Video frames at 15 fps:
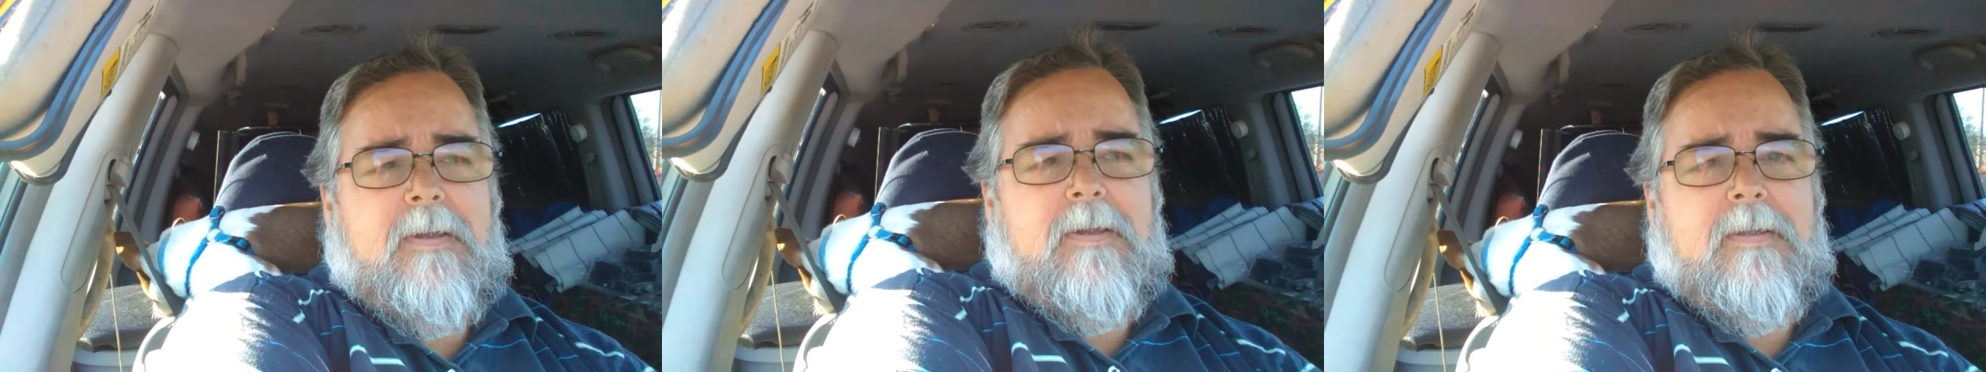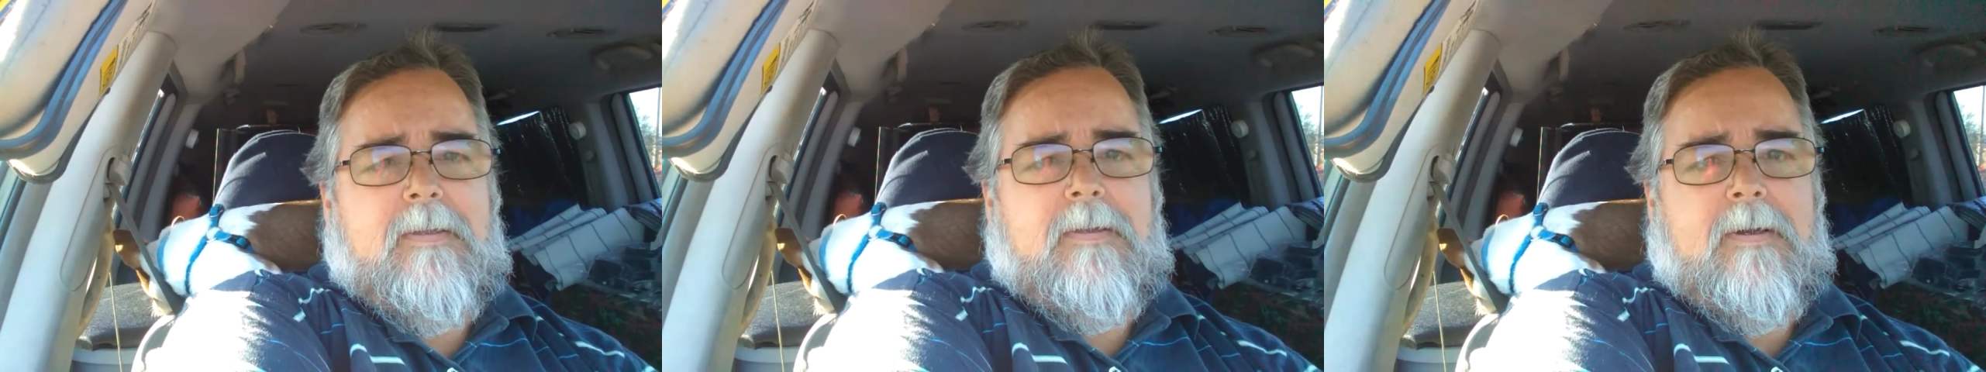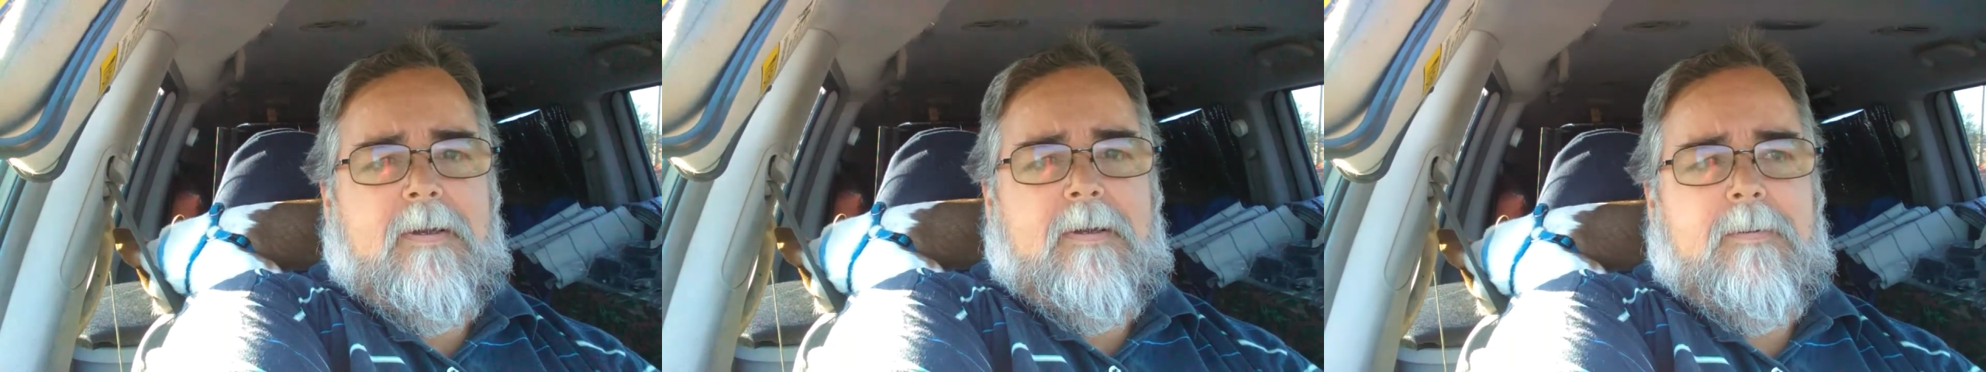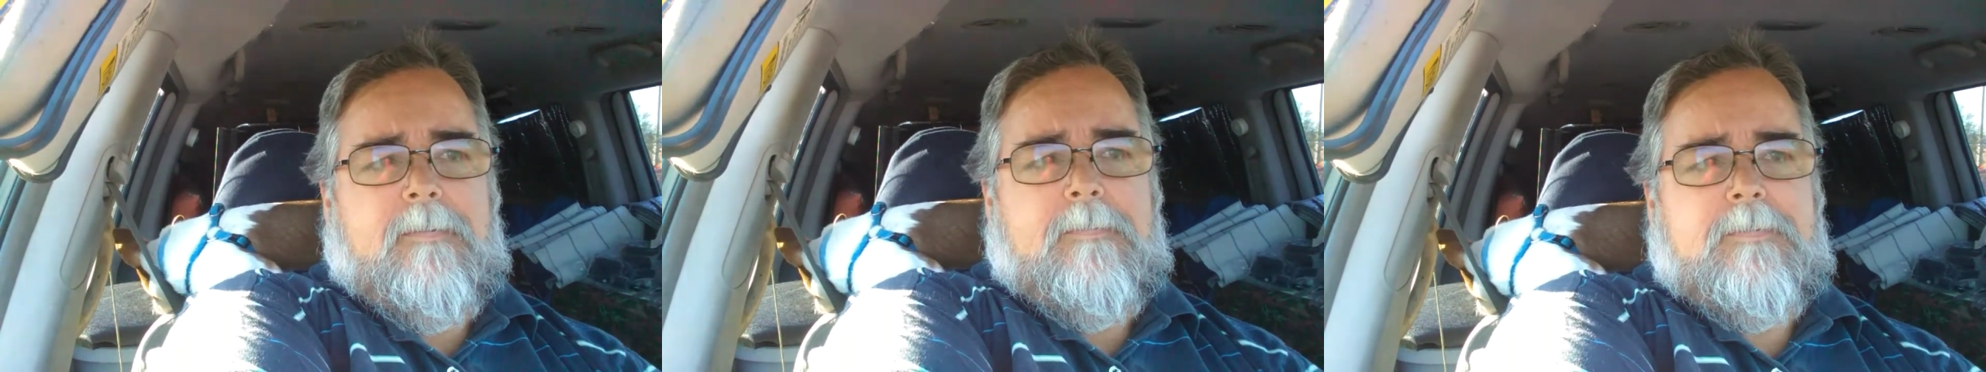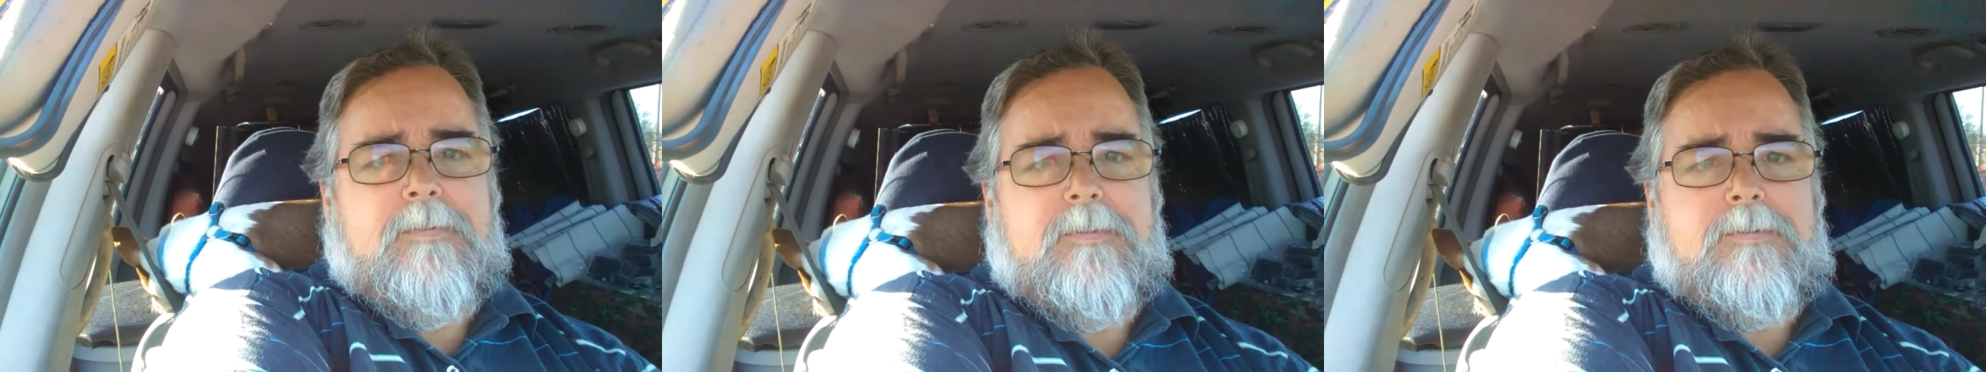and
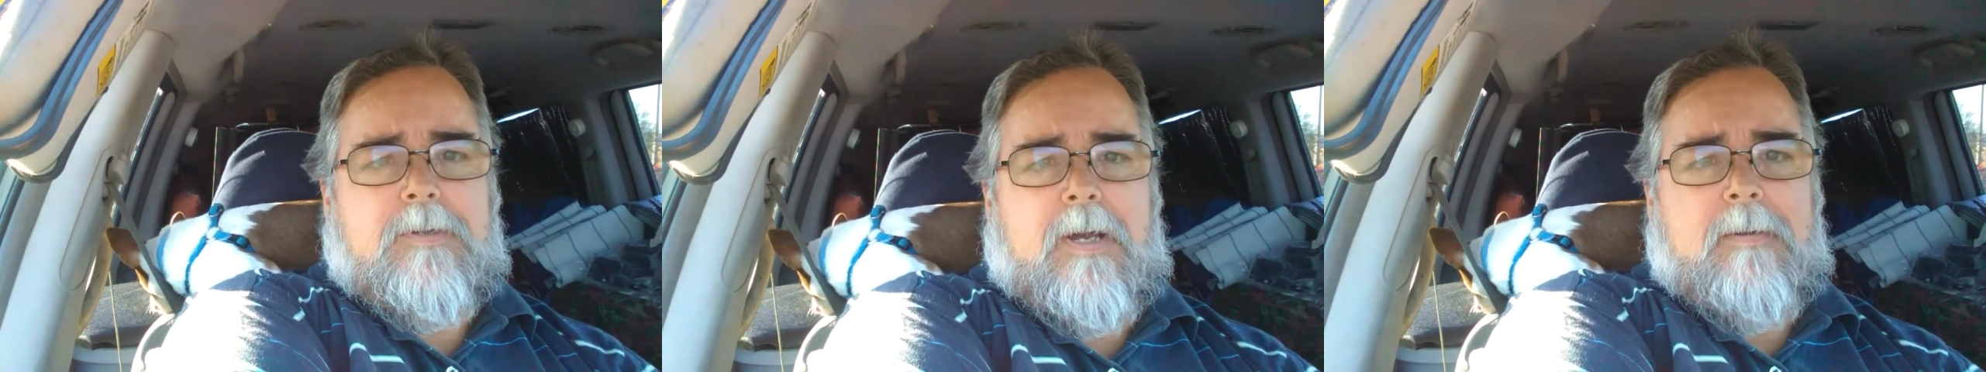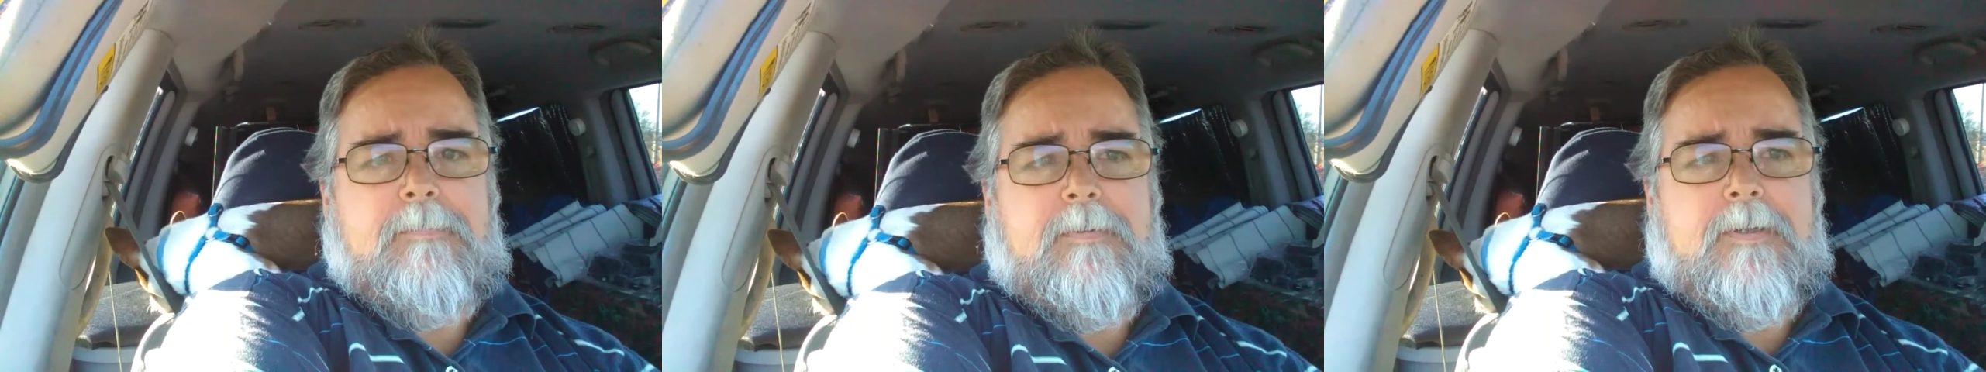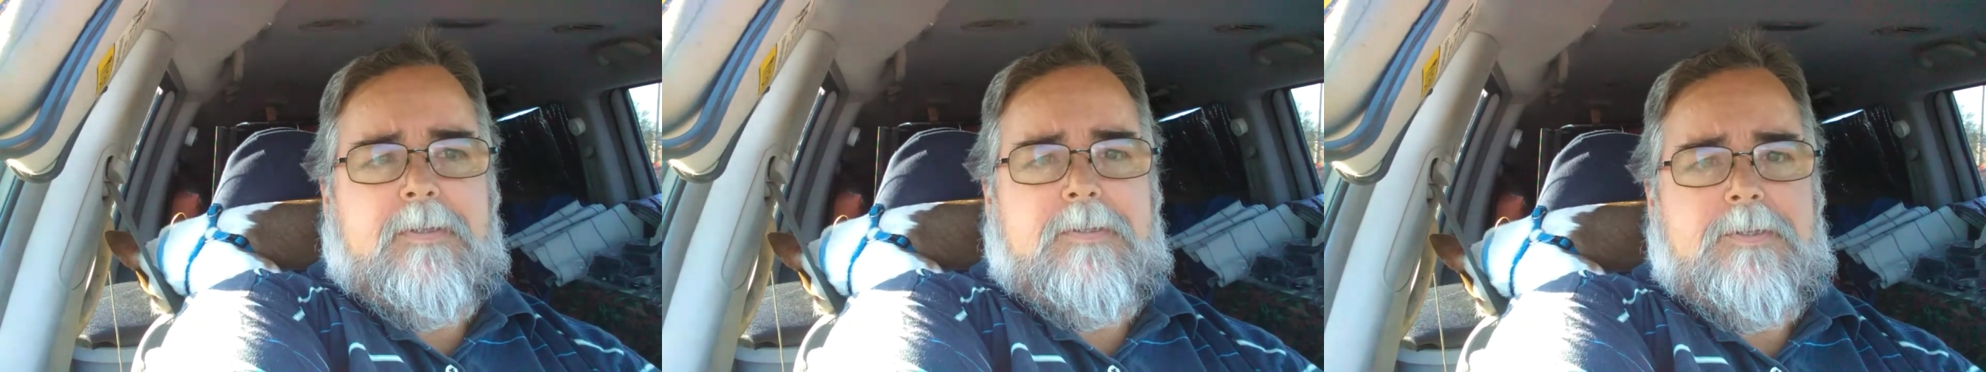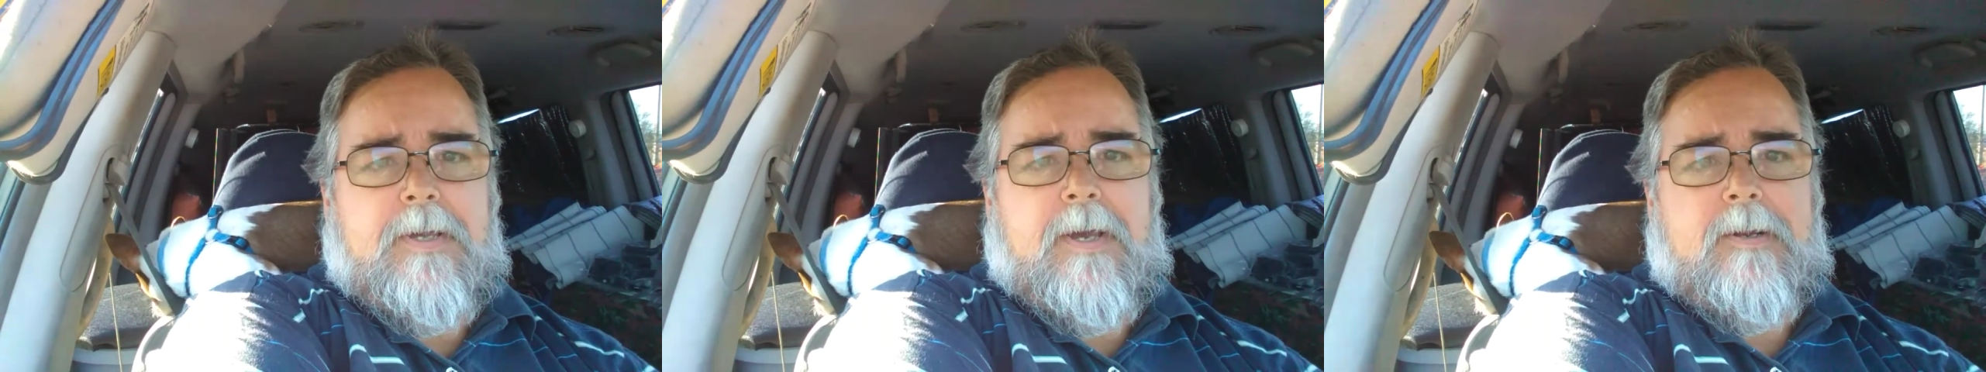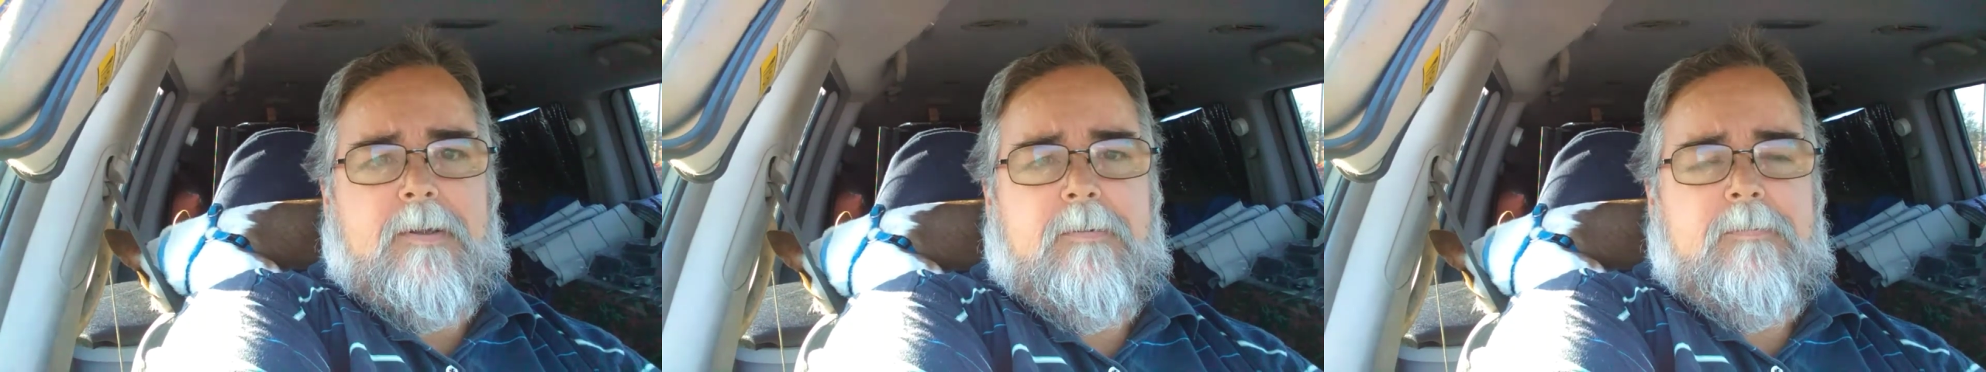subscribe to the
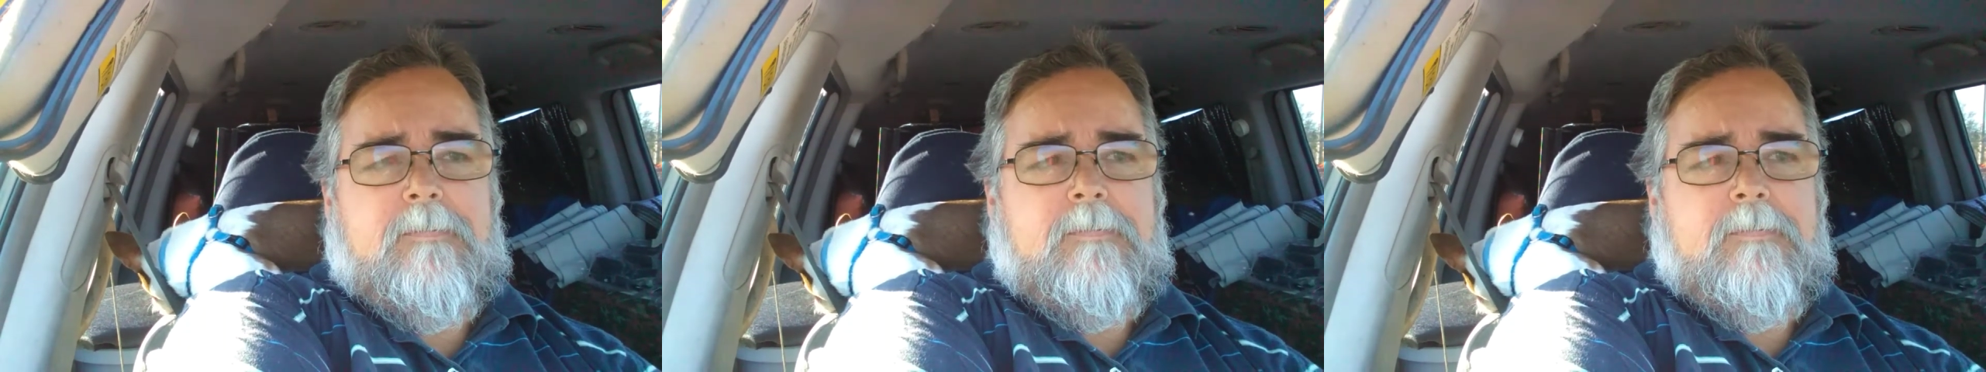channel